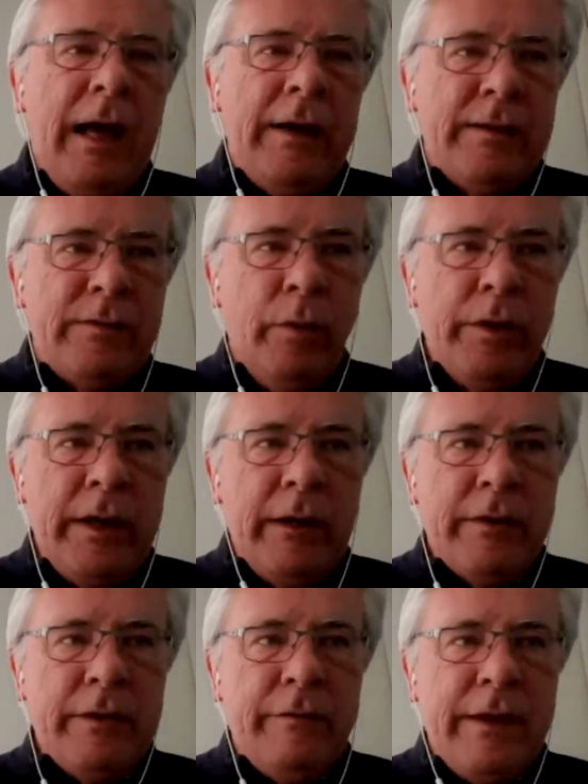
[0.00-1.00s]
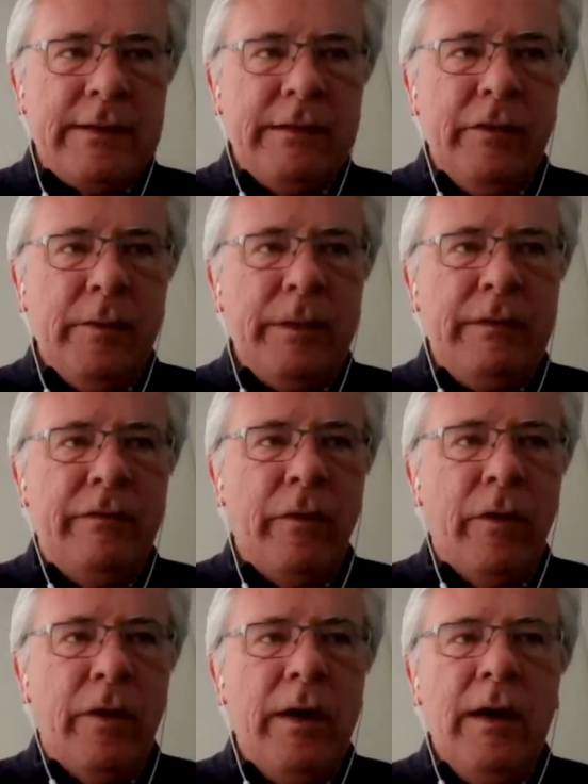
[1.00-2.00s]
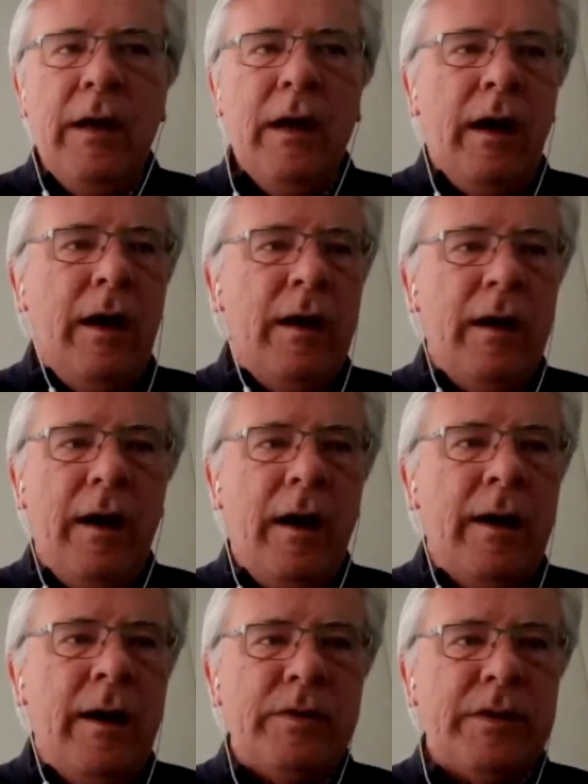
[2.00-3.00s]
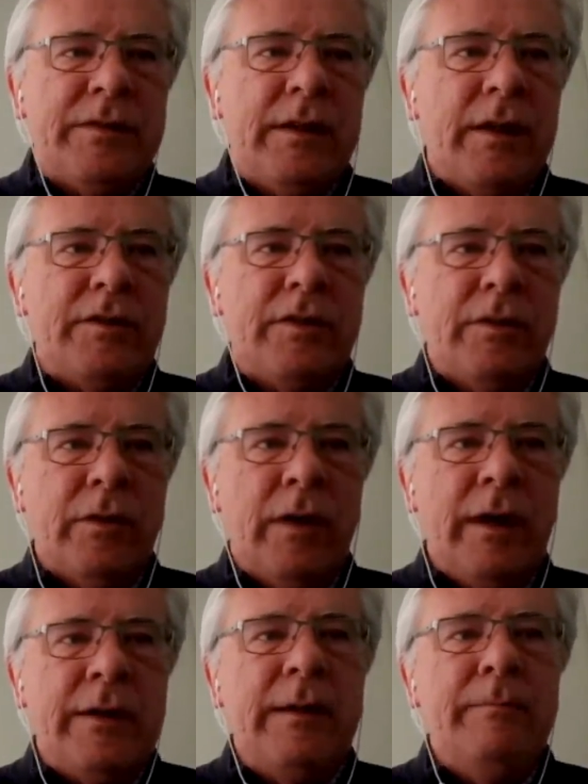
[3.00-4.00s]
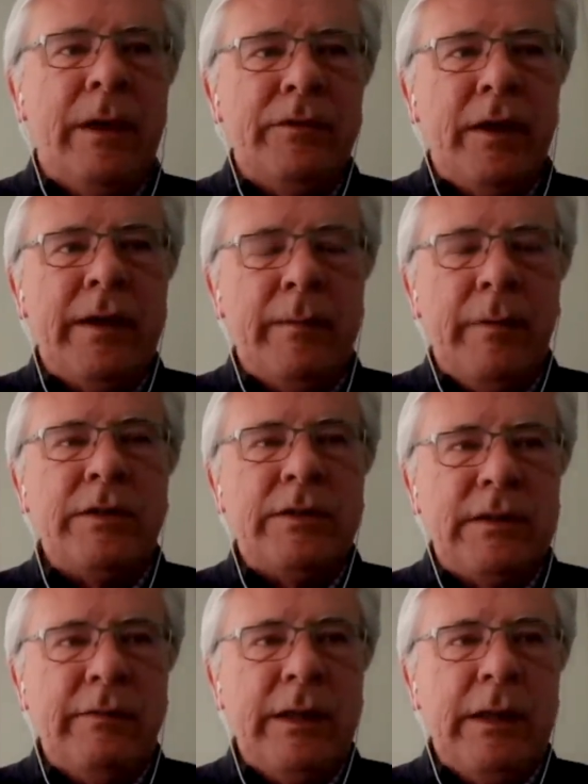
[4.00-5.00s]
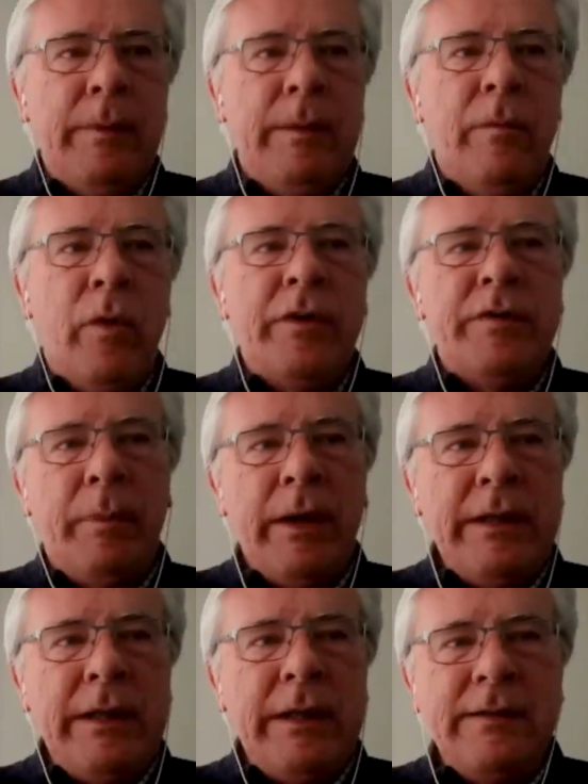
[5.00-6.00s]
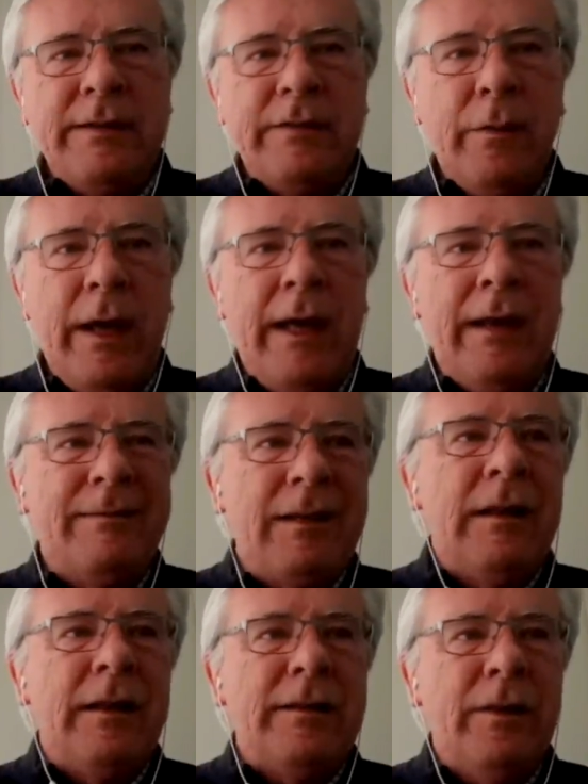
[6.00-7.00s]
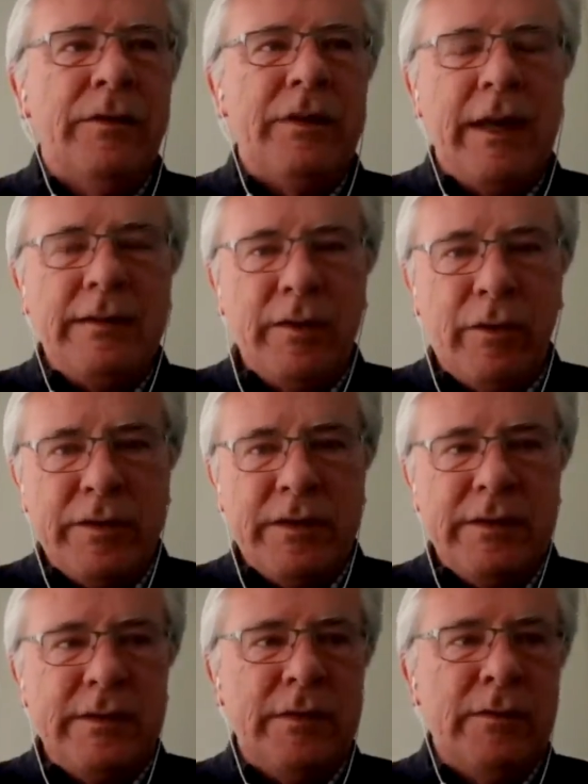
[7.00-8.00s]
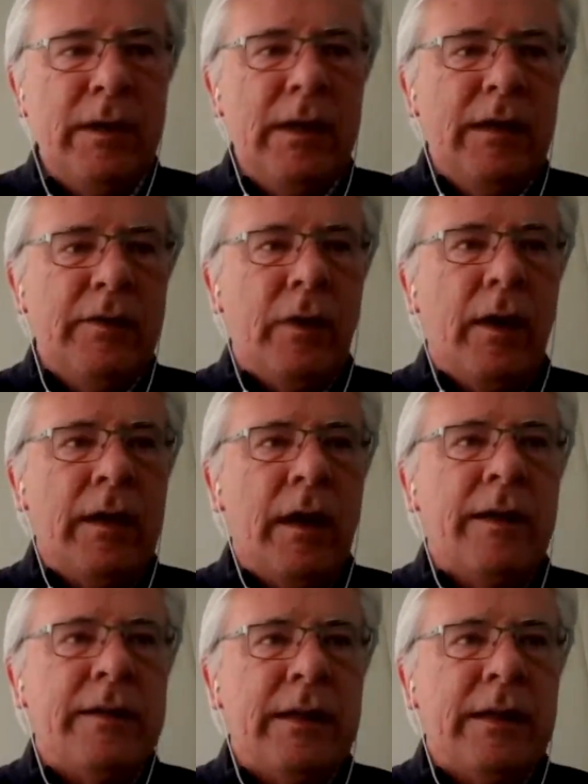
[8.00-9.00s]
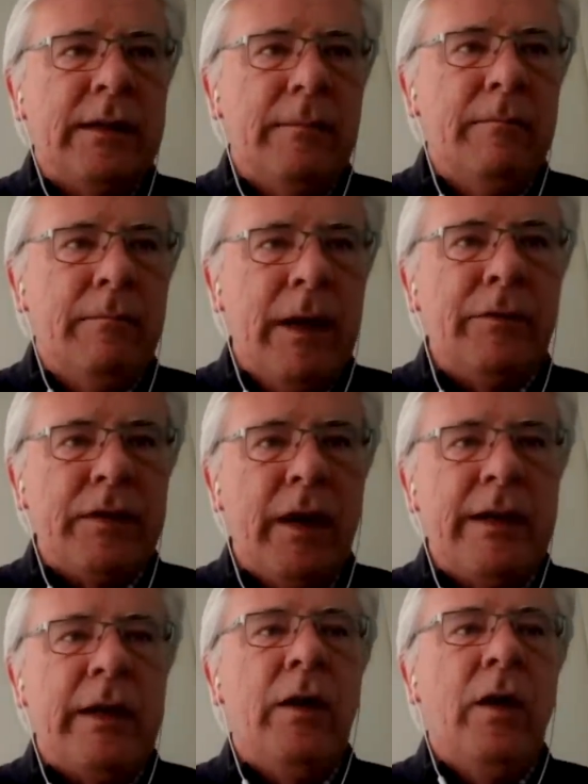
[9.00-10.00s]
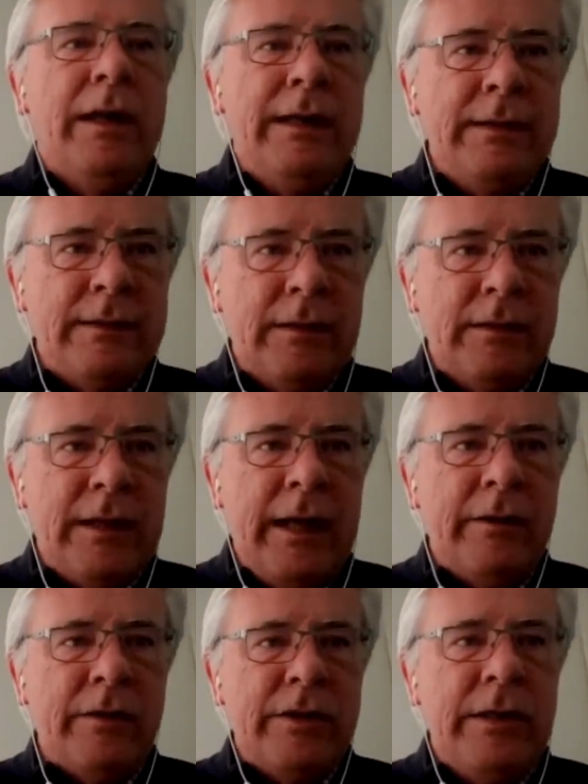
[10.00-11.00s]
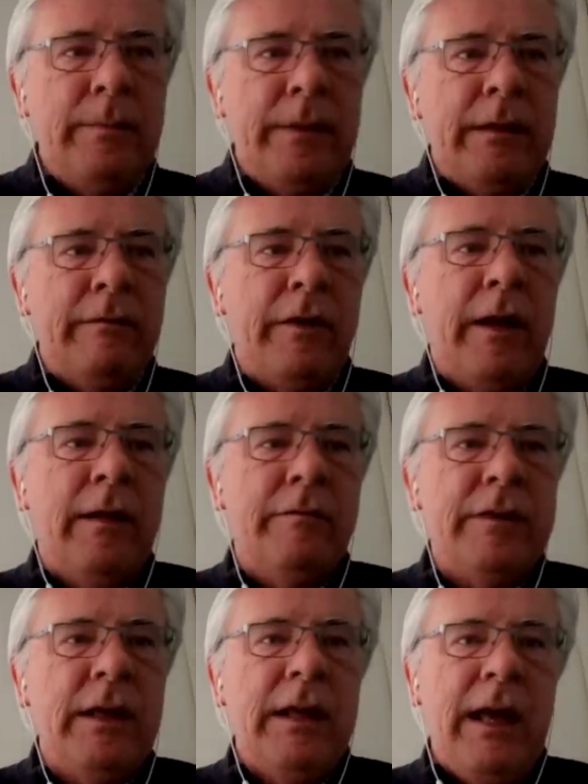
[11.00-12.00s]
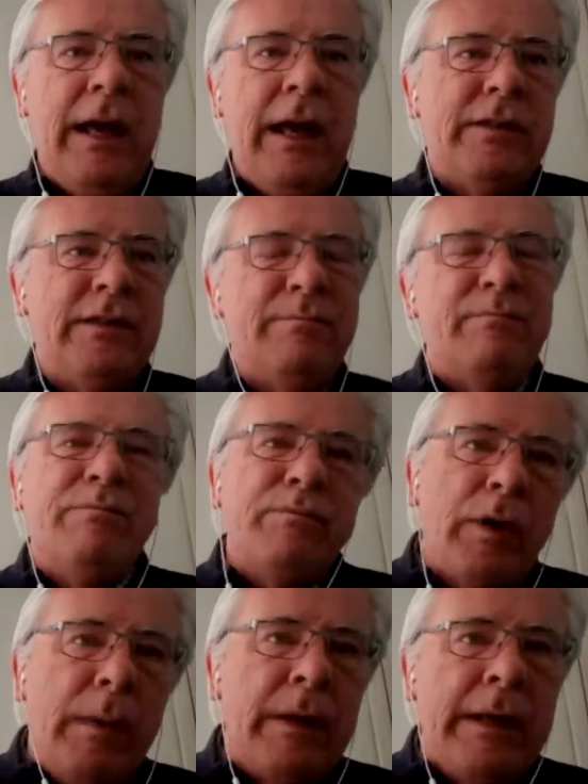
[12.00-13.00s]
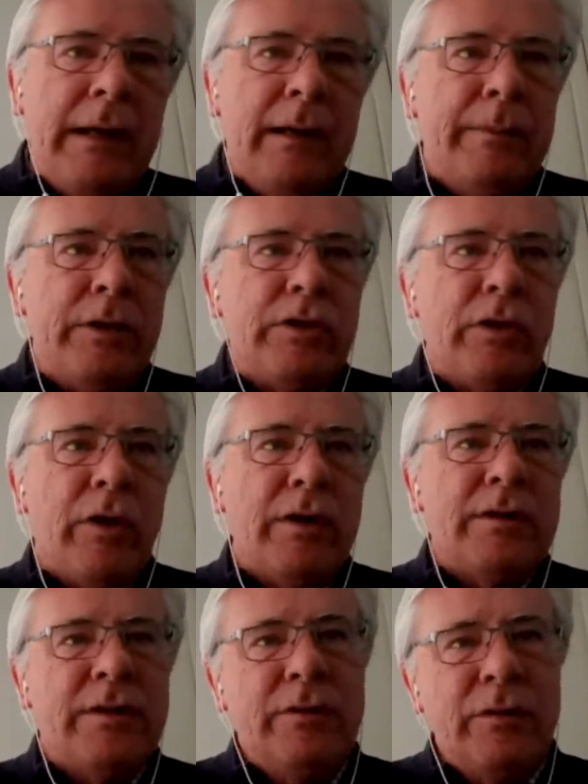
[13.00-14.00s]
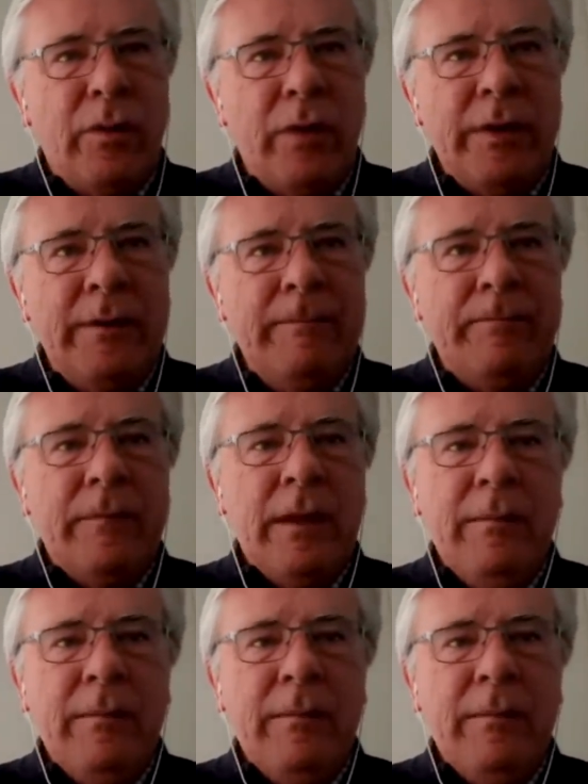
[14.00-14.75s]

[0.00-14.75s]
And it's won here at the festival before. I'm just not sure. I think Mount Ida might just have a little bit more. It's by Yates as well. I like those Yates horses too. So yeah. I think Mount Ida is a contender. She'll be involved, and she's probably a little bit short, 2-1.